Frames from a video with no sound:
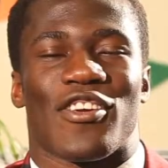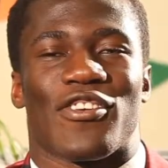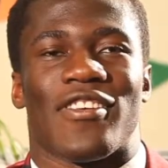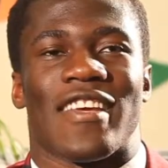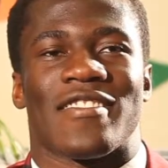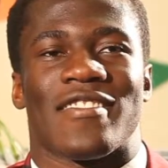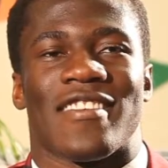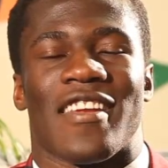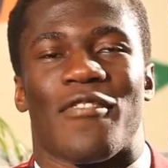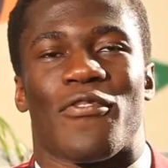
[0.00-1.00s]
Good isn't
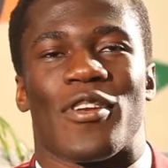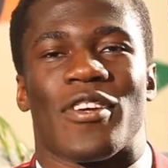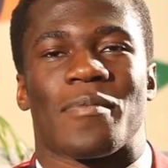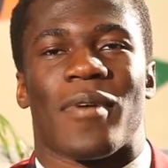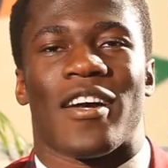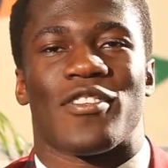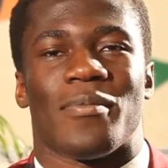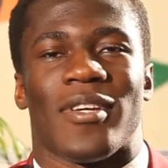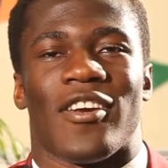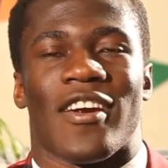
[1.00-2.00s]
enough when you aspire to
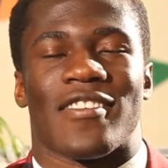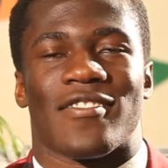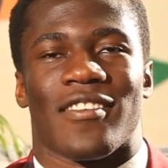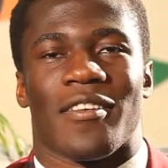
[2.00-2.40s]
be great.